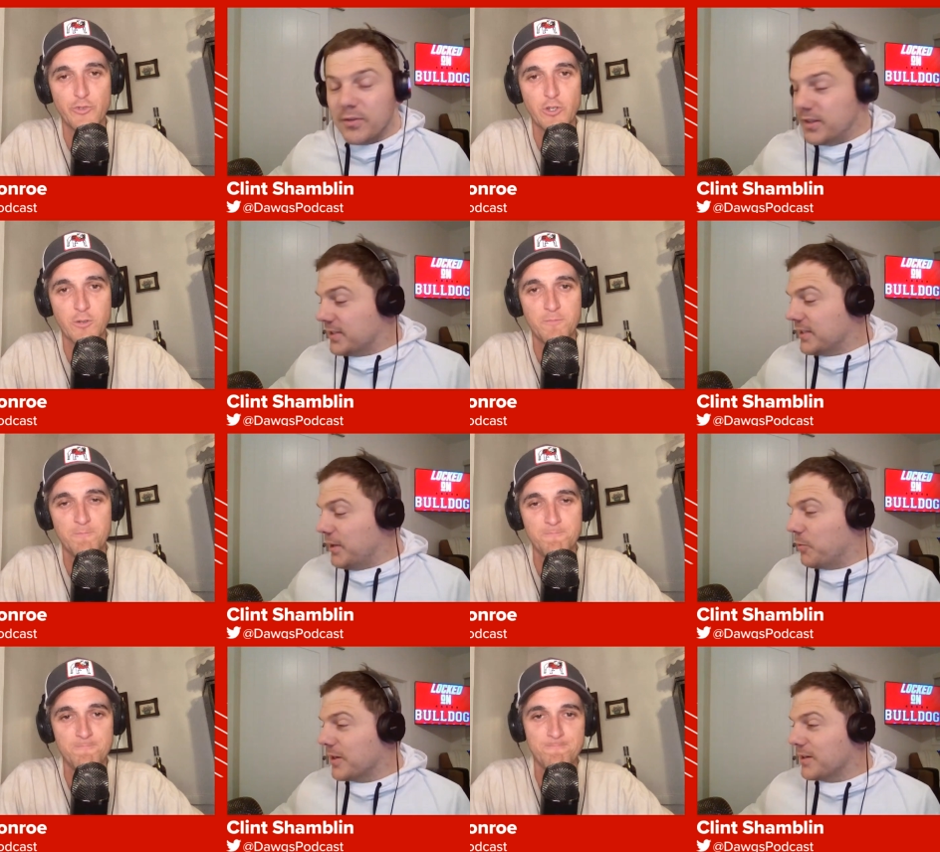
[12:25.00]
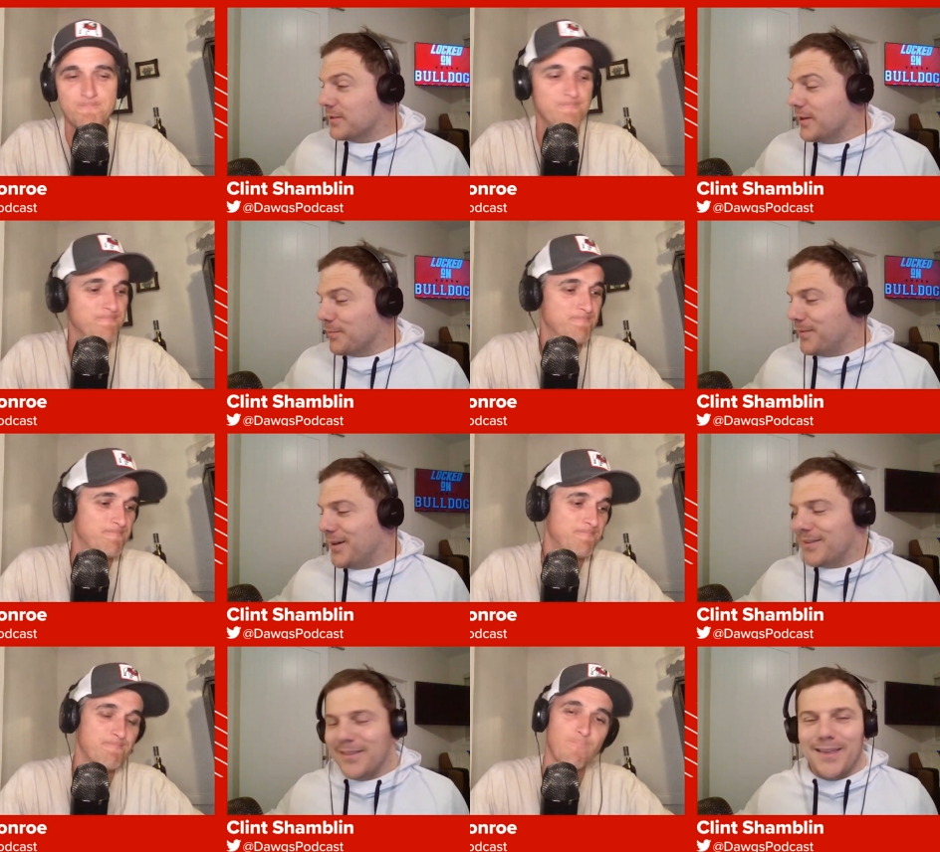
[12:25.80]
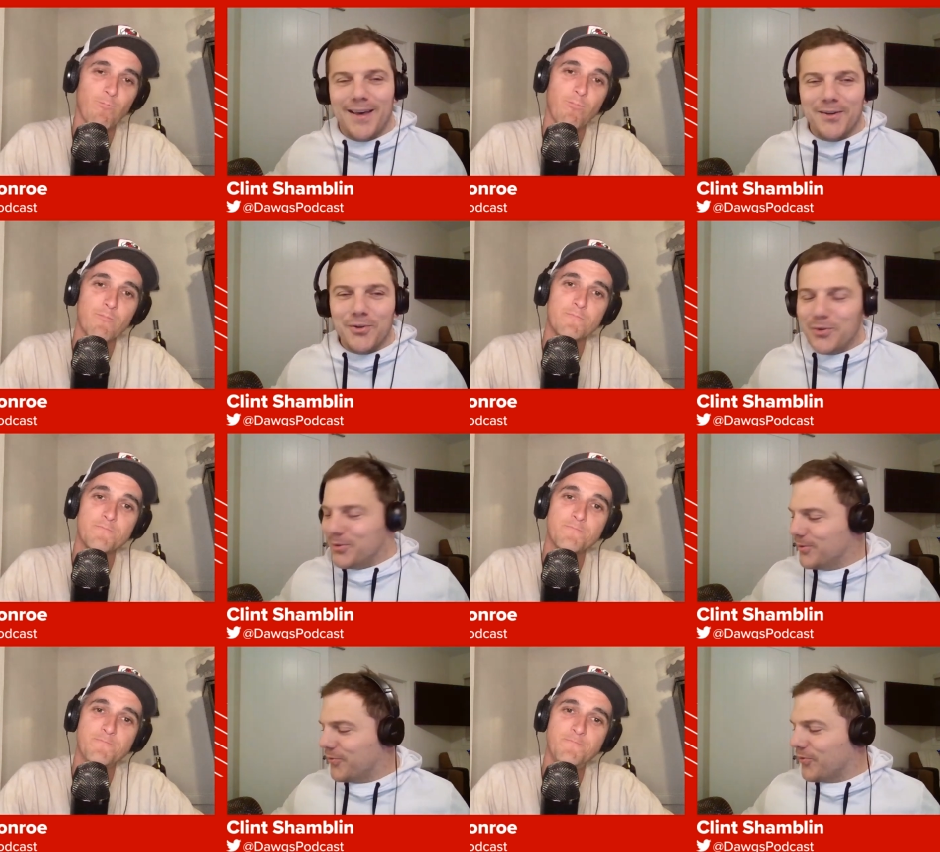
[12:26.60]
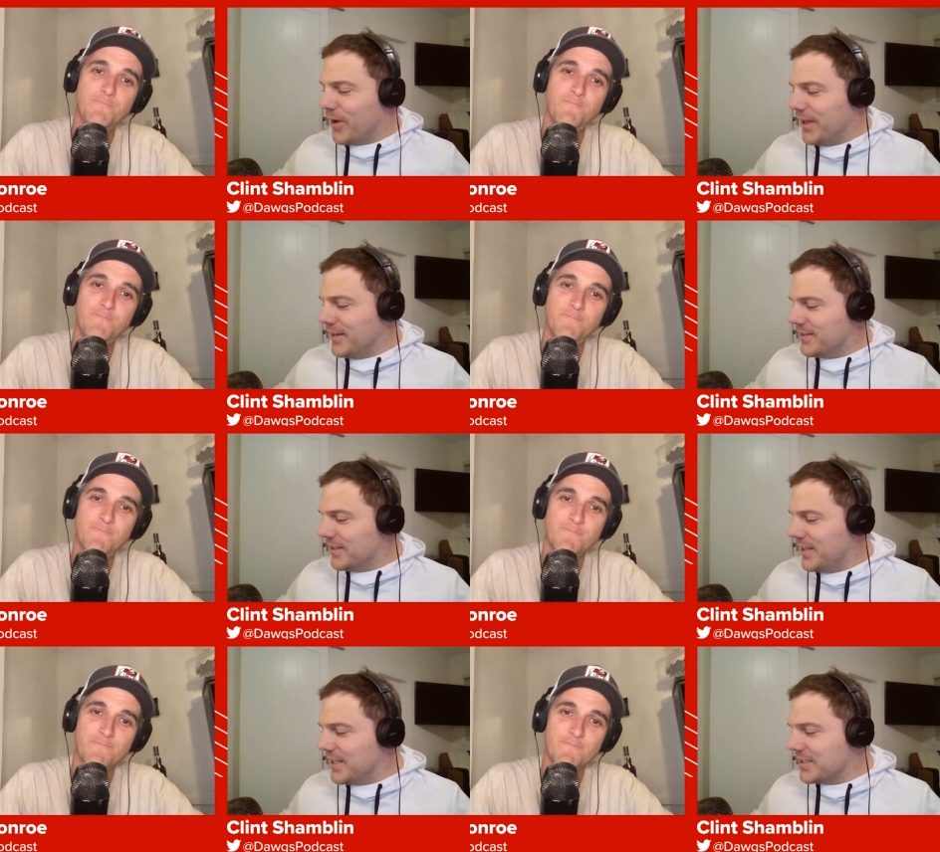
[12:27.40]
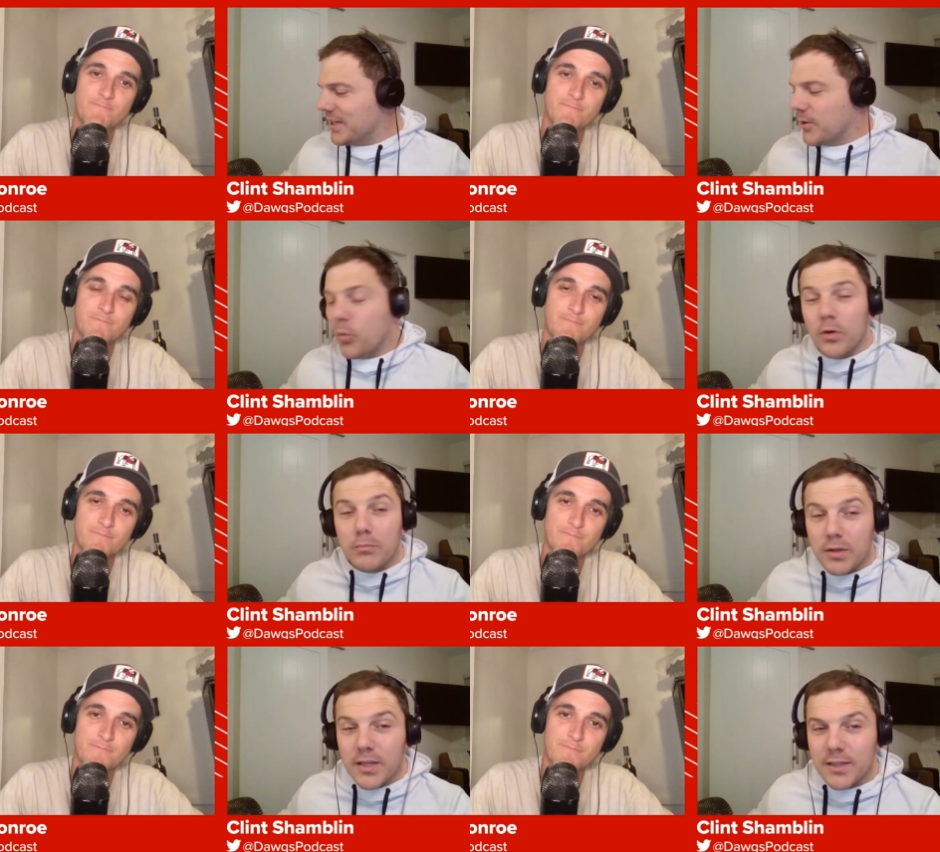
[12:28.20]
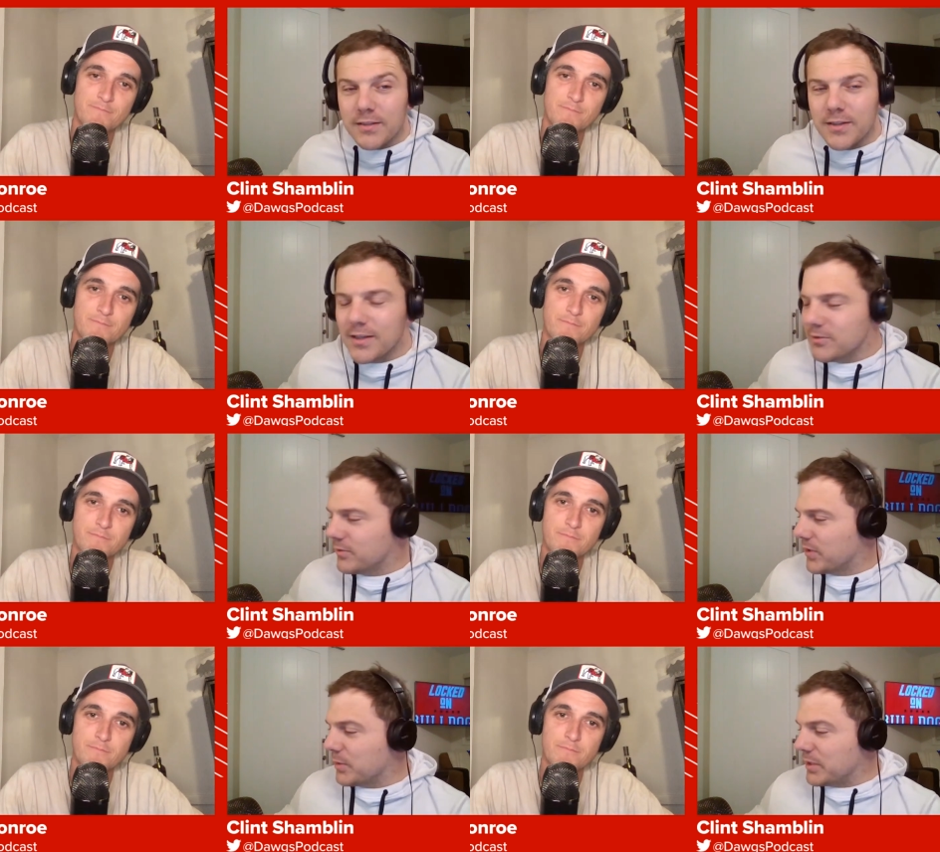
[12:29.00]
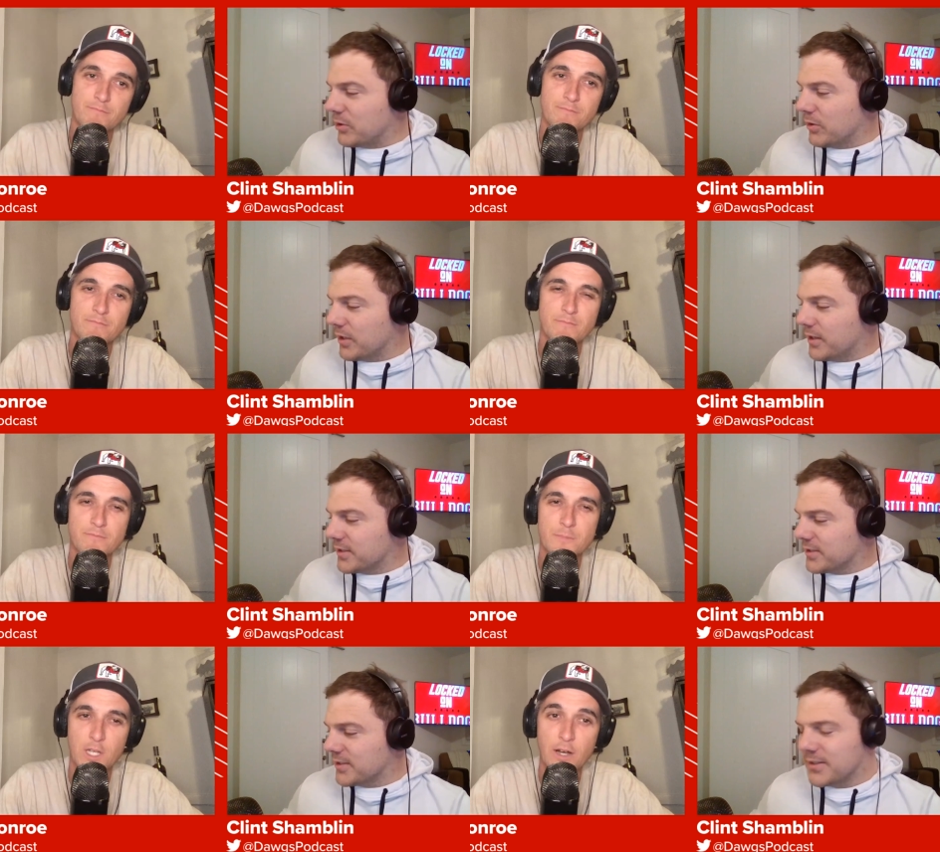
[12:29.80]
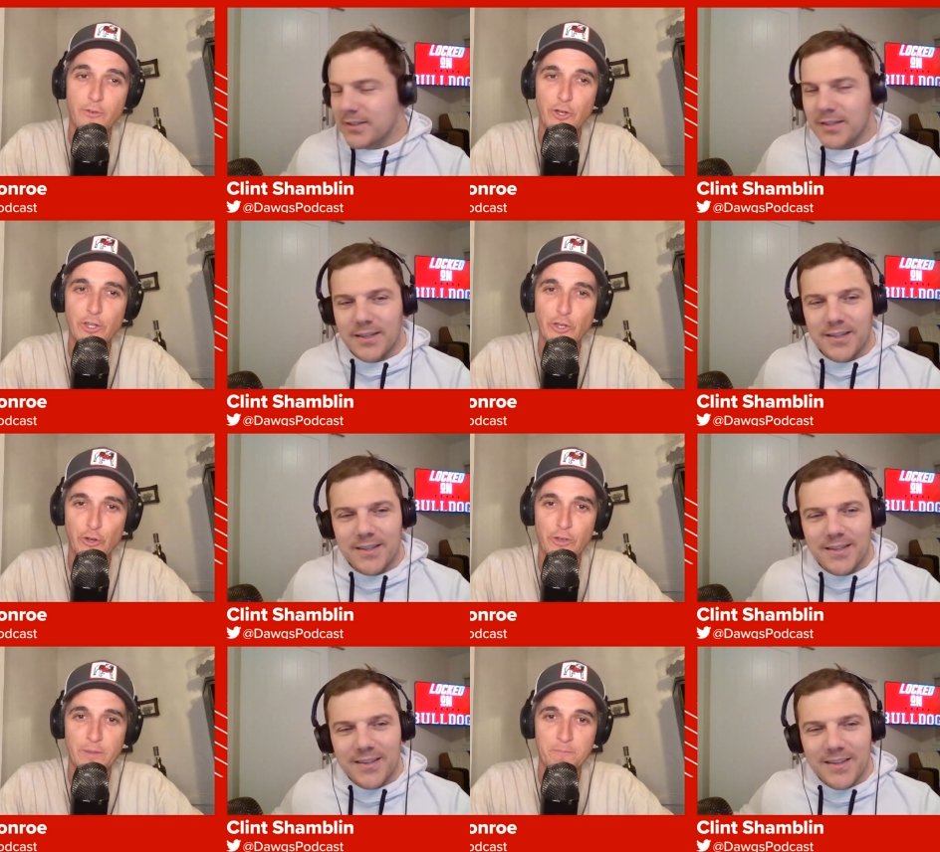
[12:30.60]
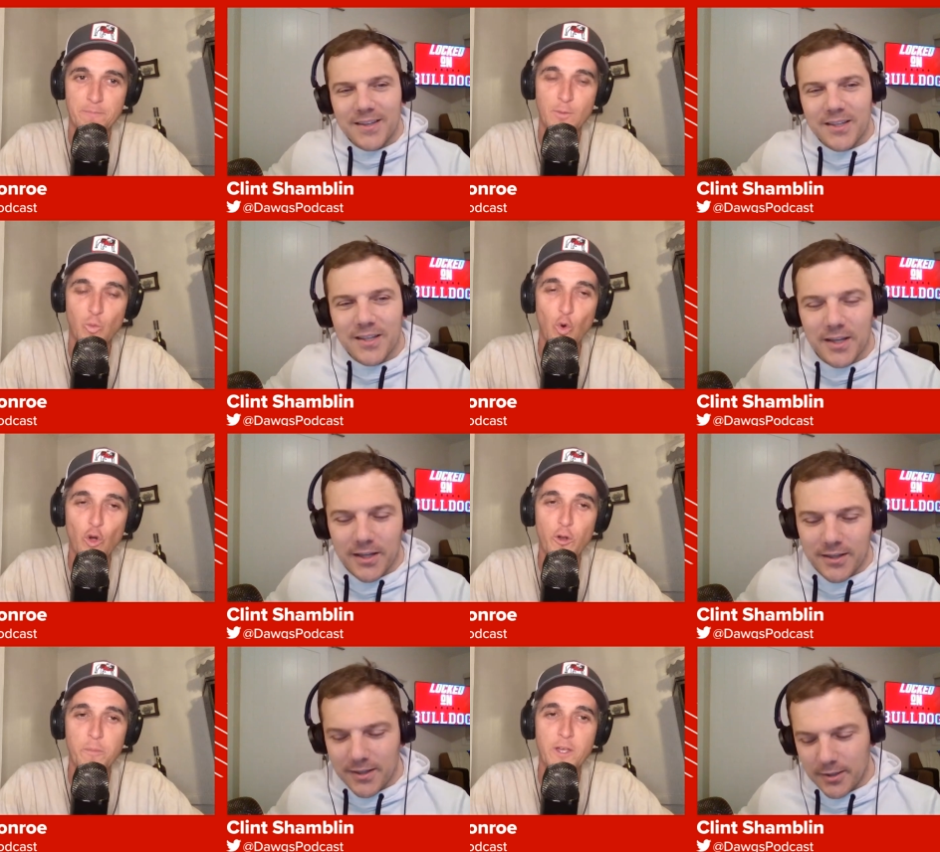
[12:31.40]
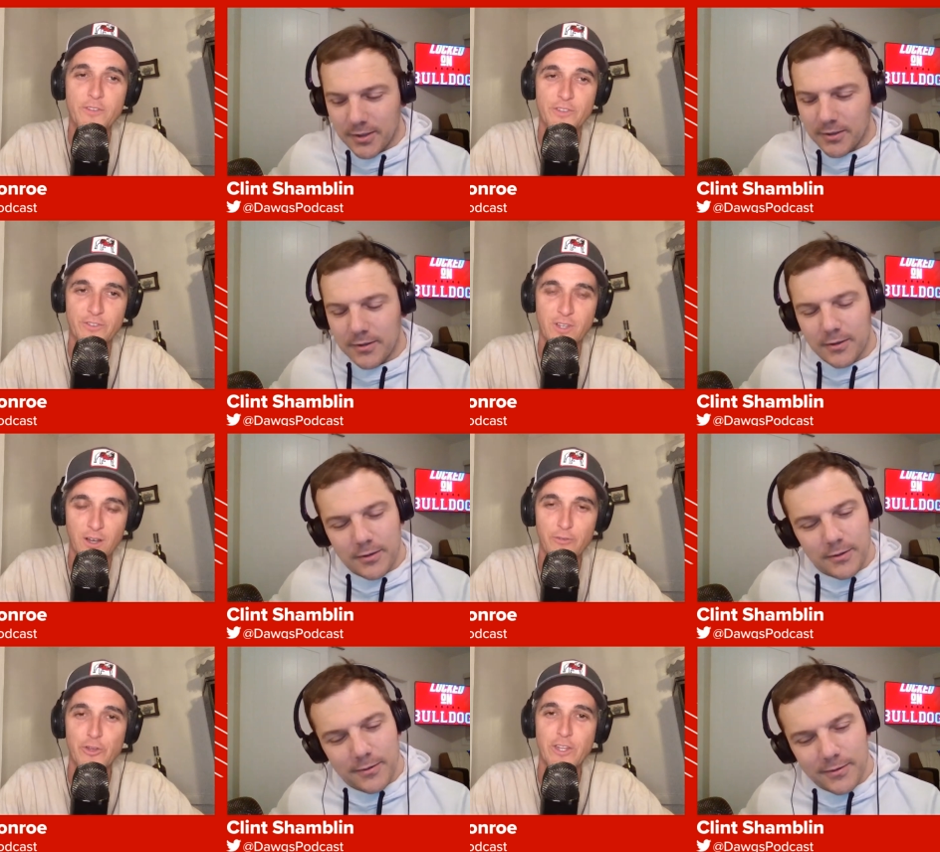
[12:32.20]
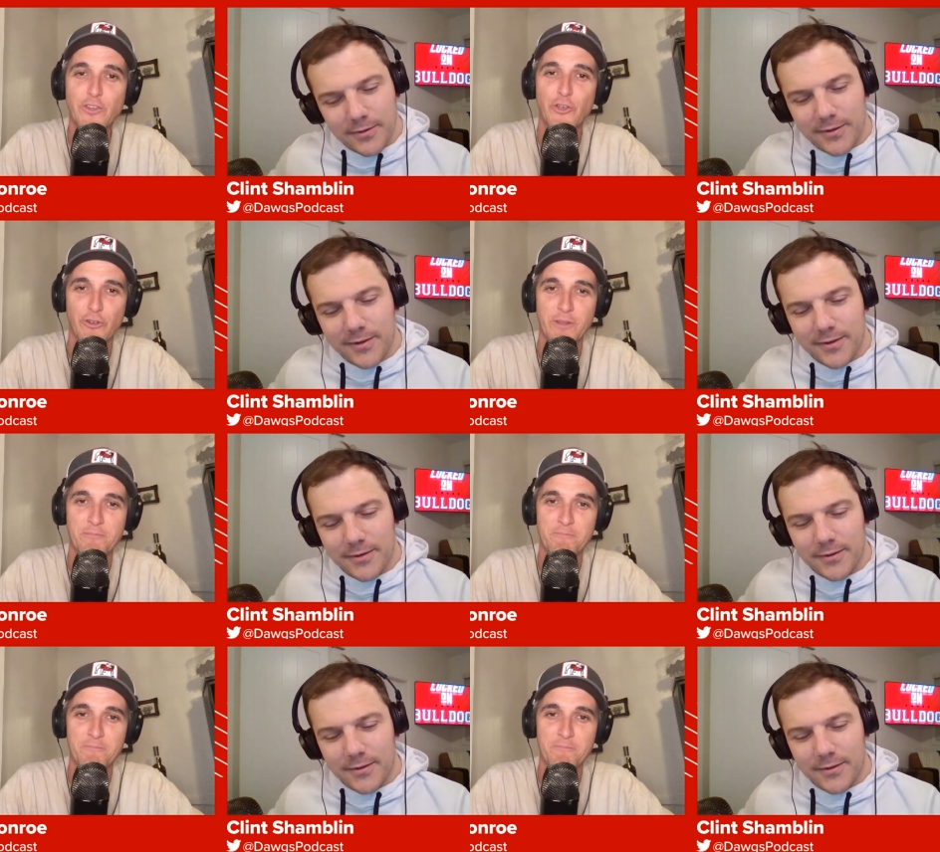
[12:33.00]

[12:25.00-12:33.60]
Speaker 1: this, and we're going to talk about that old friend. It's like a warm blanket, Daniel, if I could be totally honest.
Speaker 2: Covered in urine. Warm because it's covered in urine.